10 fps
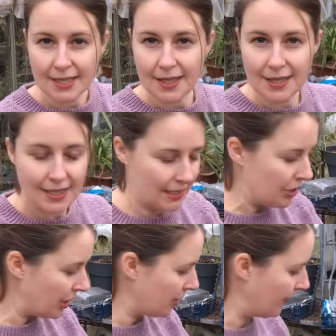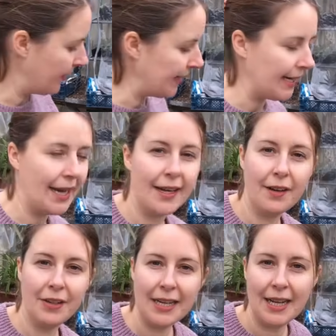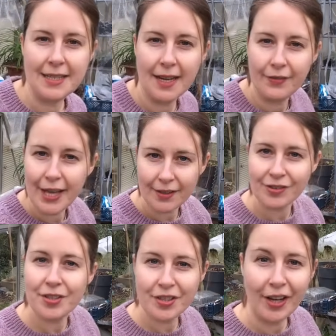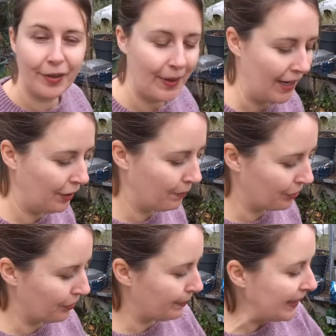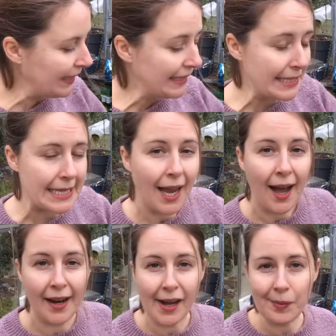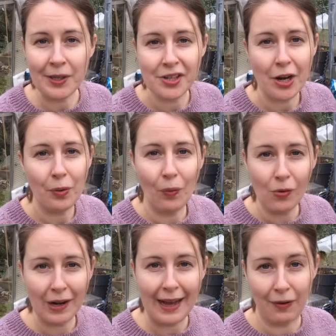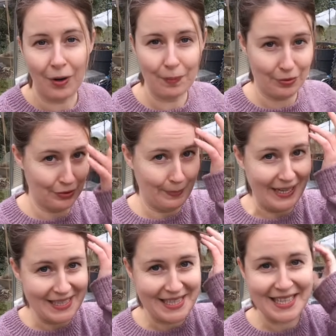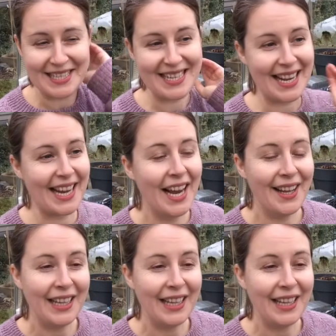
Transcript: is early January and I realise I've yet to sow any broad beans, and I want to go all out on broad beans this year.